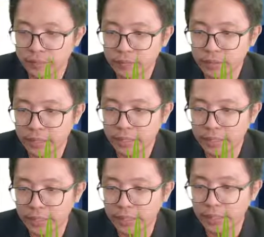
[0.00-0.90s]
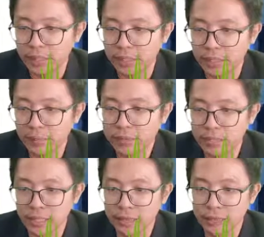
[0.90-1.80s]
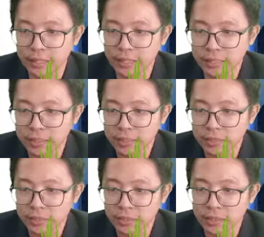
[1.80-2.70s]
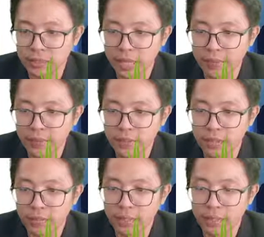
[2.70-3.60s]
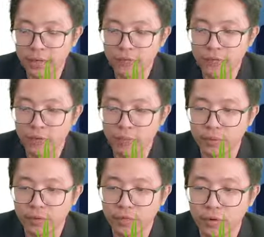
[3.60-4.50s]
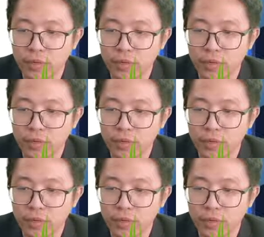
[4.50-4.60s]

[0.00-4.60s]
Like that. Diverge the light away. So it diverge away from the focal.